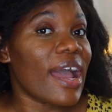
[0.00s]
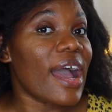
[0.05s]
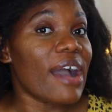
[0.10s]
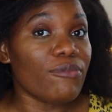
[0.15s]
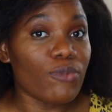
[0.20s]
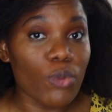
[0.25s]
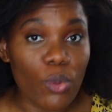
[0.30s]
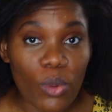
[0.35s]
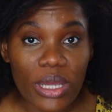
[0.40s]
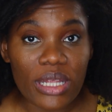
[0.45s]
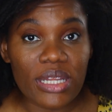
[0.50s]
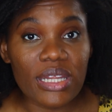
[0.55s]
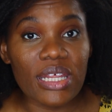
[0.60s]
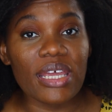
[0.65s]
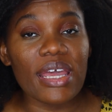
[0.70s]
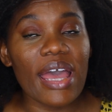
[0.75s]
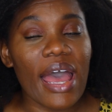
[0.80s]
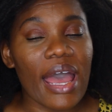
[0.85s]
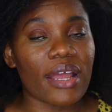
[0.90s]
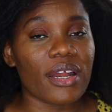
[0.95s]
I have
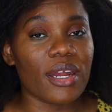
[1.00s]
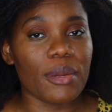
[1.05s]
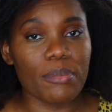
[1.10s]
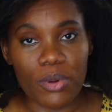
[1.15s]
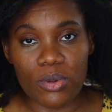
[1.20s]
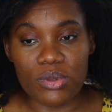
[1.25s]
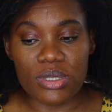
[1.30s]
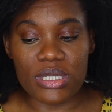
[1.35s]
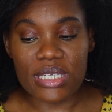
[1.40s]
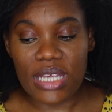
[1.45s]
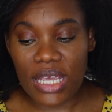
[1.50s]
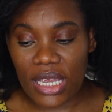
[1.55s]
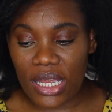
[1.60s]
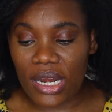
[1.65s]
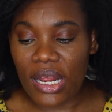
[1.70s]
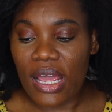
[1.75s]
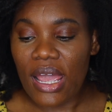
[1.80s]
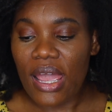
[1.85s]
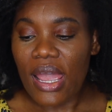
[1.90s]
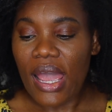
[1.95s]
oily, acne prone
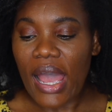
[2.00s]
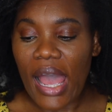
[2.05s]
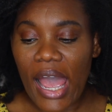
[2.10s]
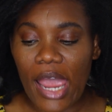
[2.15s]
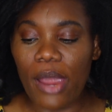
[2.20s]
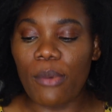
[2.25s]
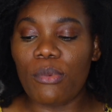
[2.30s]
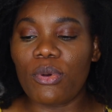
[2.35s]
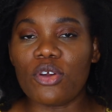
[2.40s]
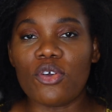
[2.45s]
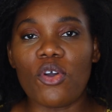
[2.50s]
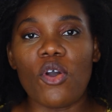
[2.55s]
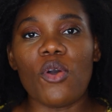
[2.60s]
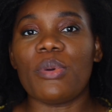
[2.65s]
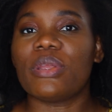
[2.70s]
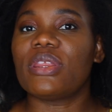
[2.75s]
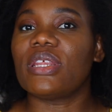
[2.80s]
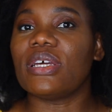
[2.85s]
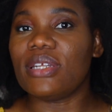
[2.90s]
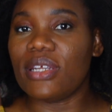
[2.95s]
skin. I would go
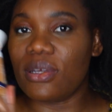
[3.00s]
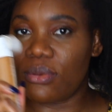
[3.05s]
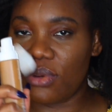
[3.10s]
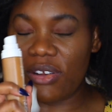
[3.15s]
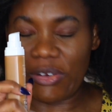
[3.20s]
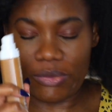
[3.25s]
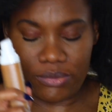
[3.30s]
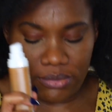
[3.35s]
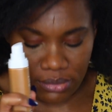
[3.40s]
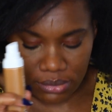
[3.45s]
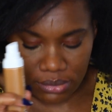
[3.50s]
with the liquid,